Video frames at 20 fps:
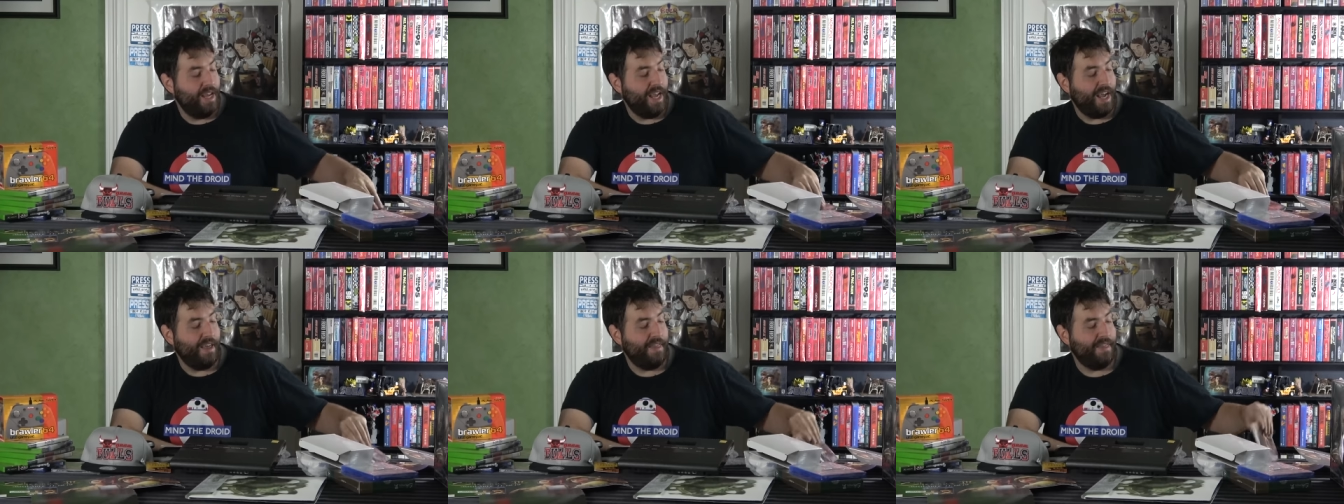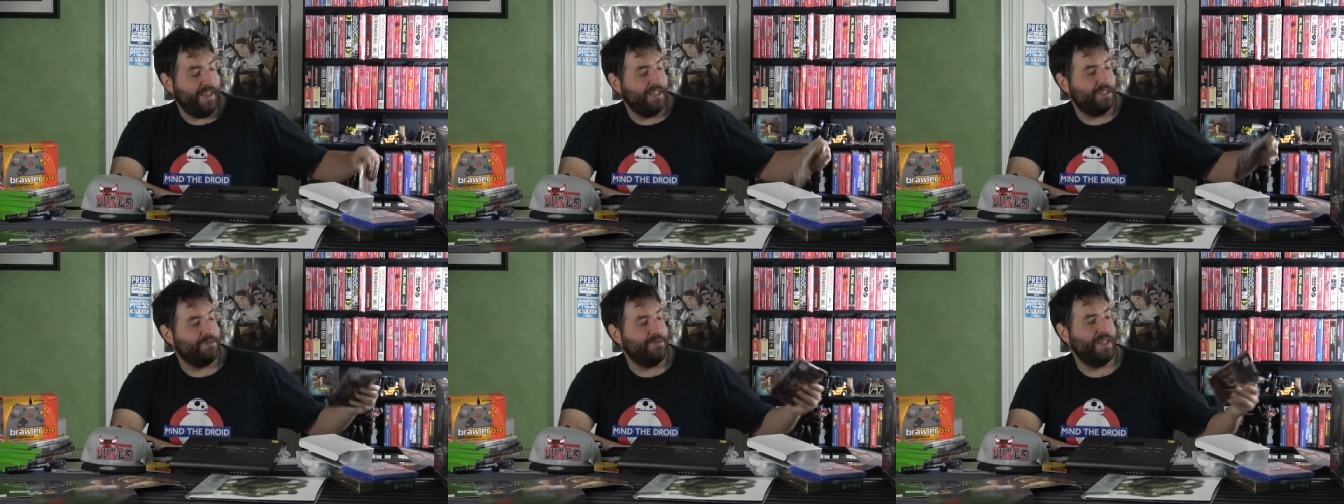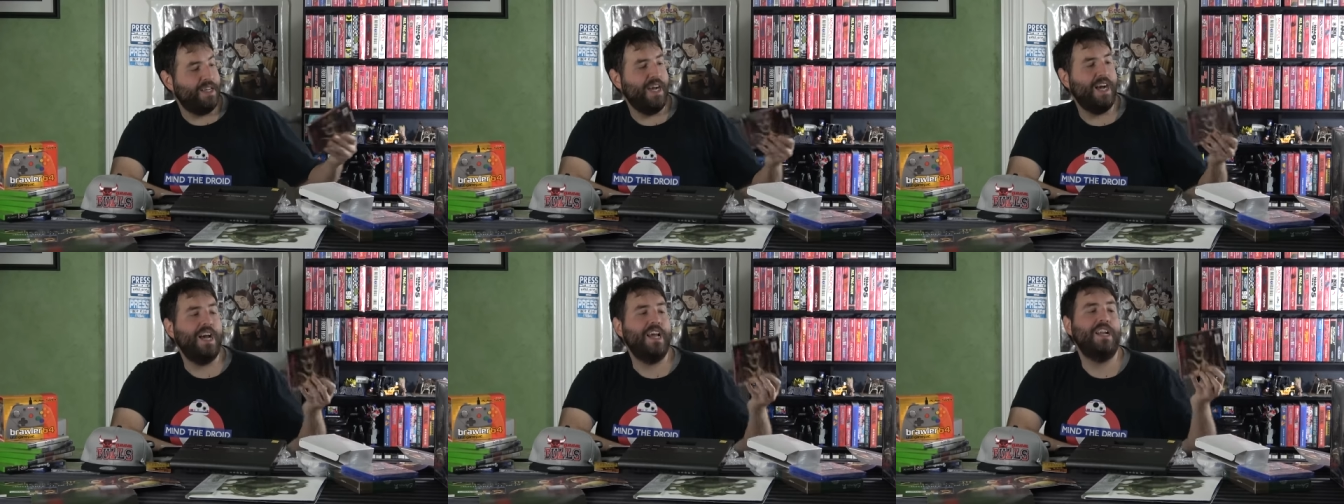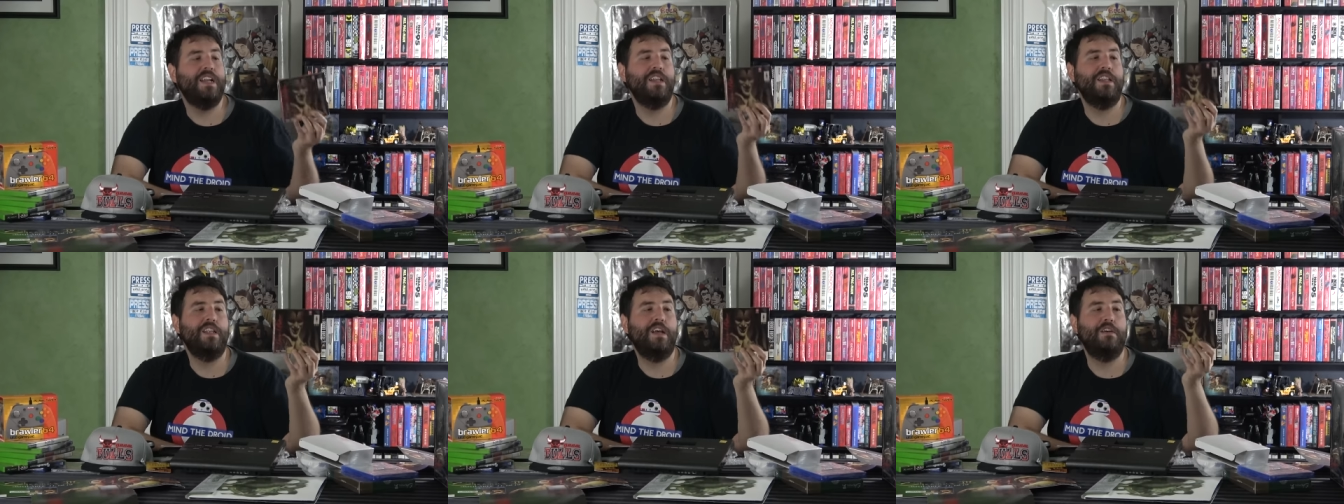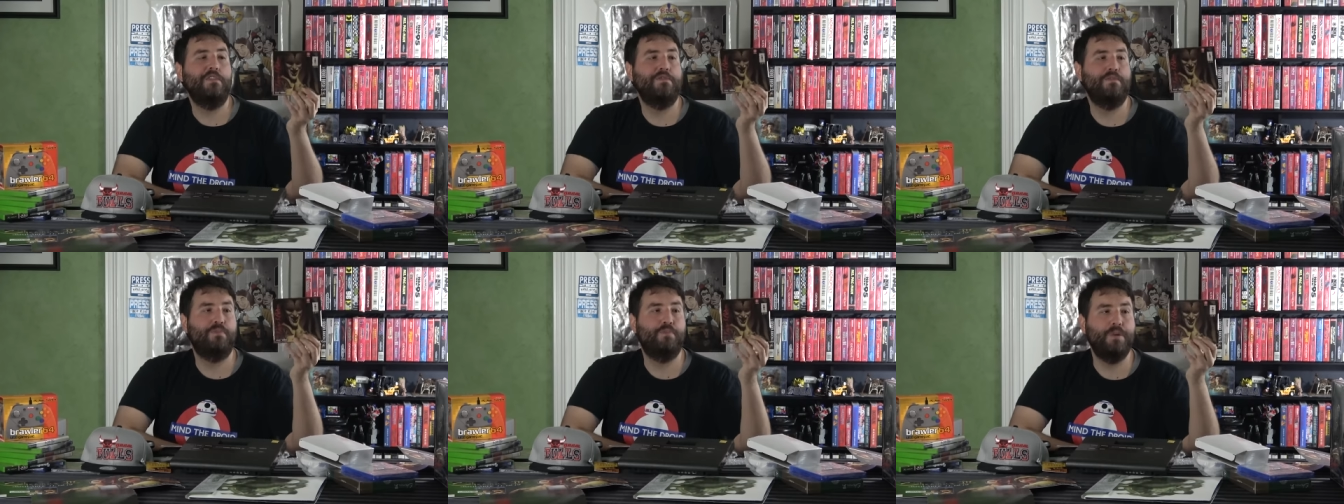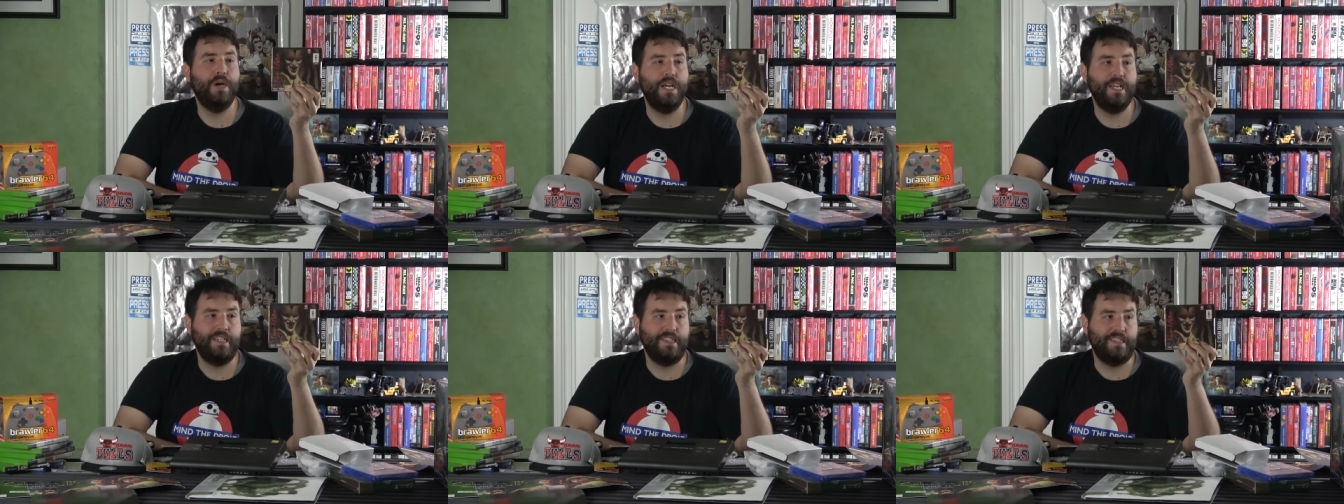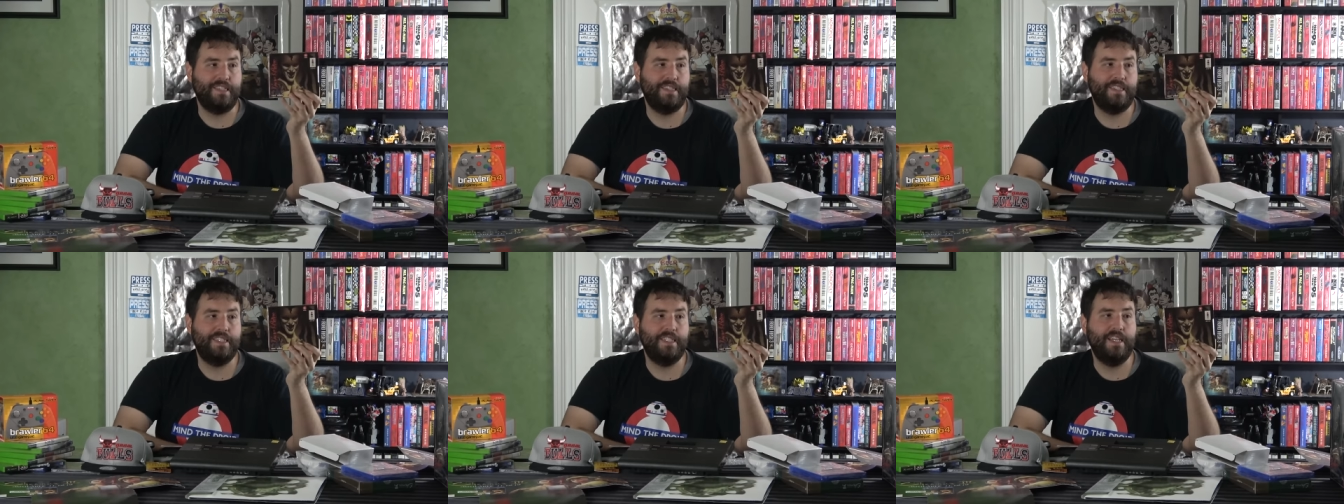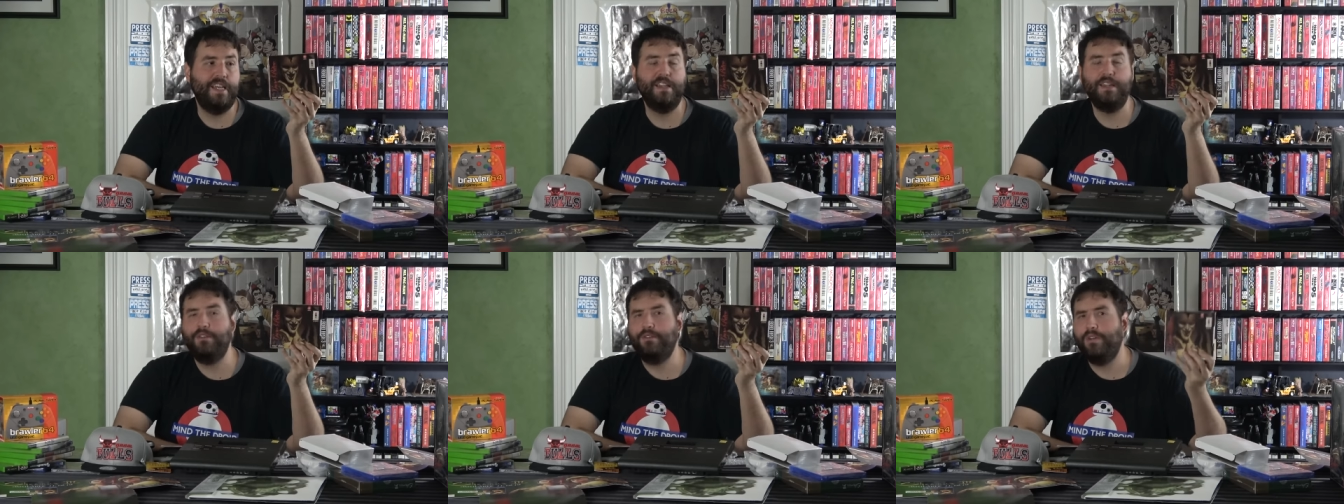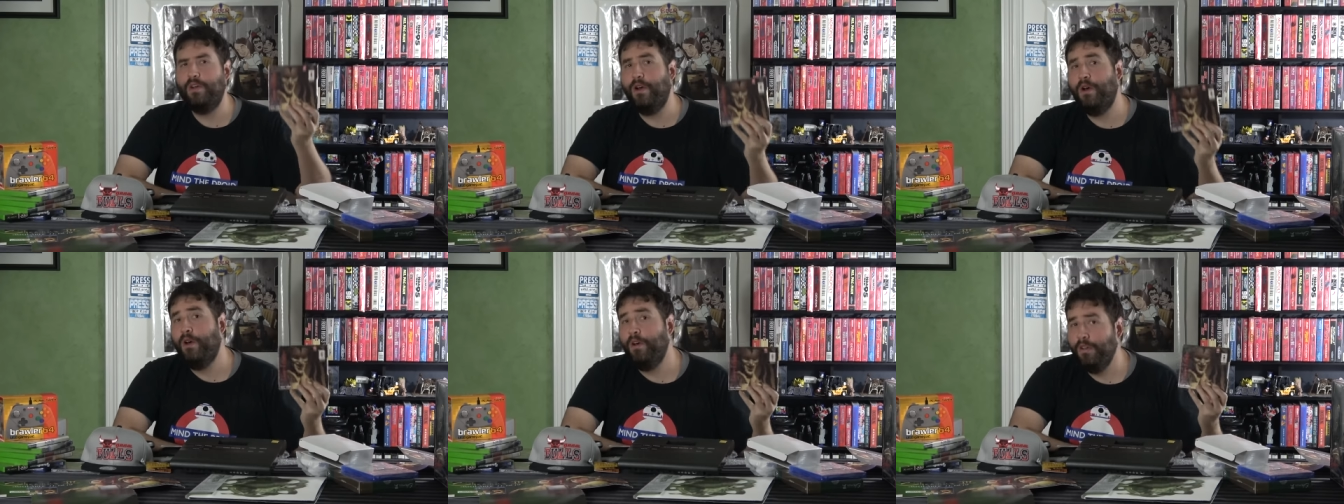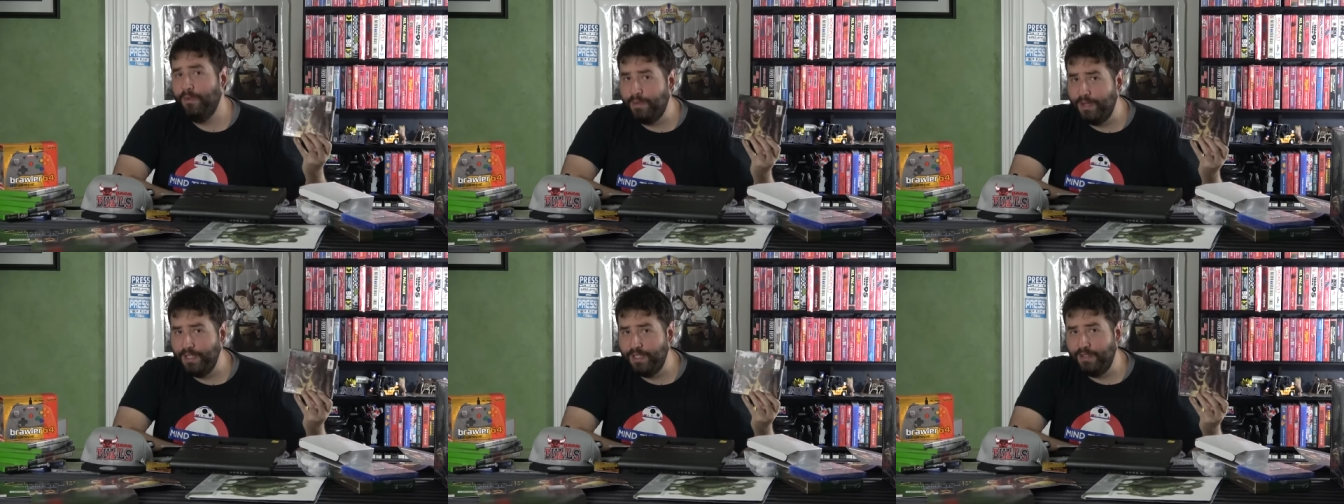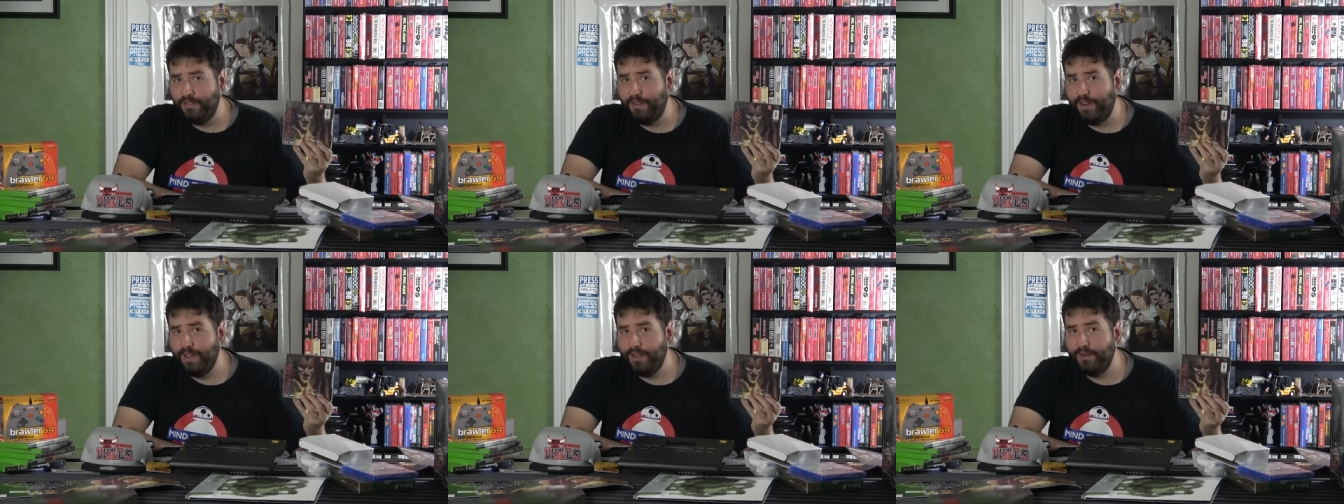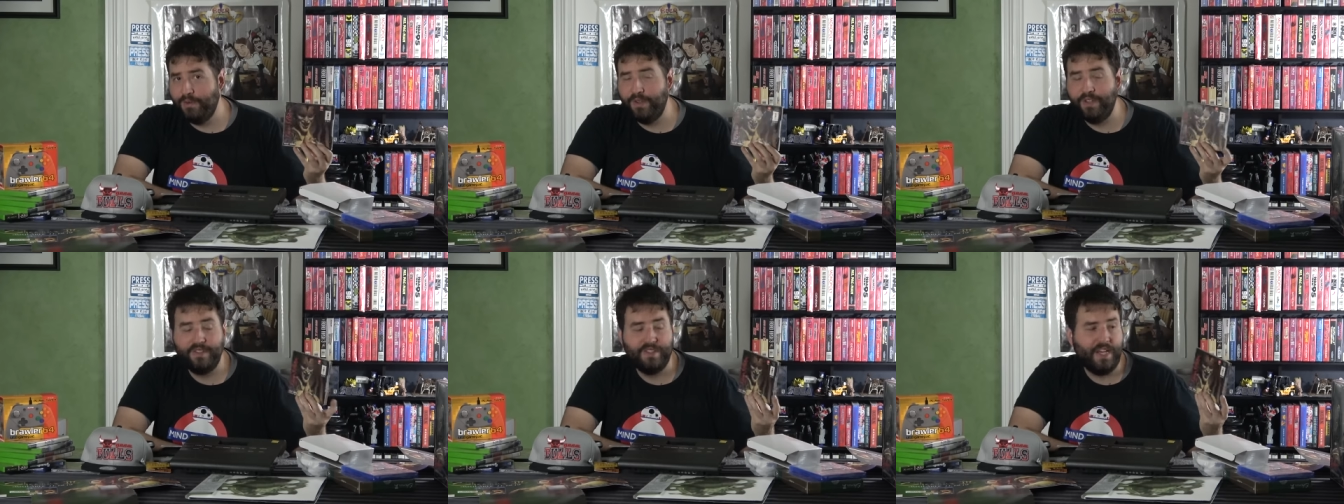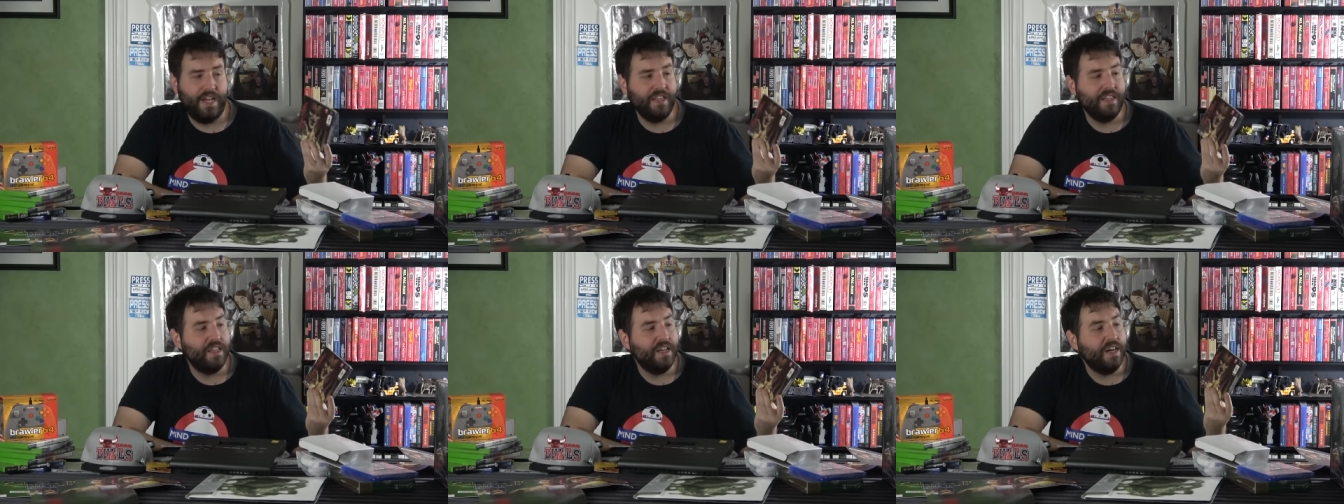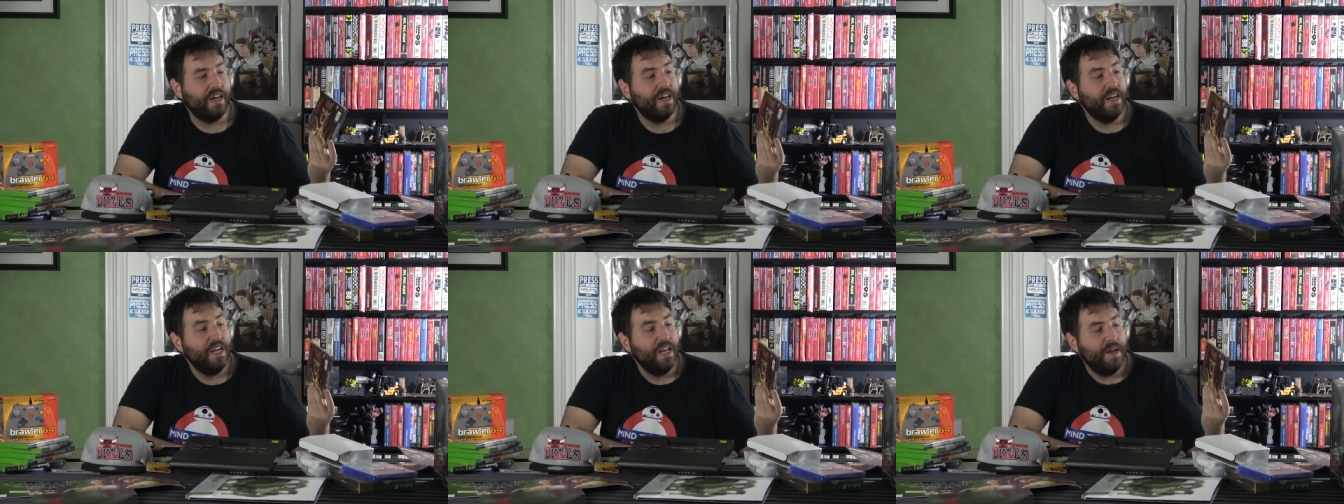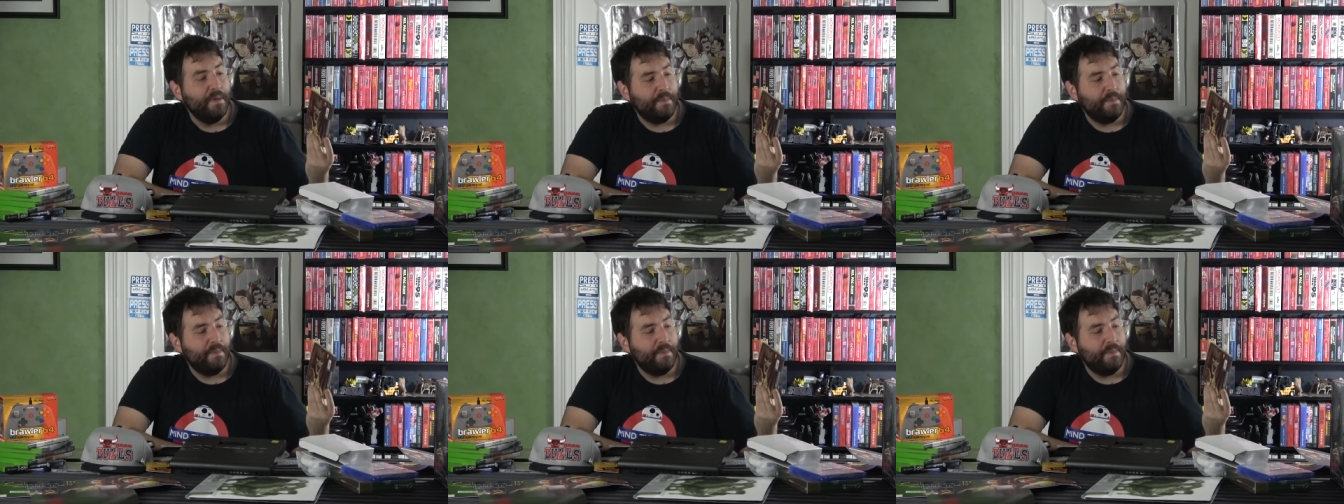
And thus we got Love Bites. And there's a whole bunch of other ones out there.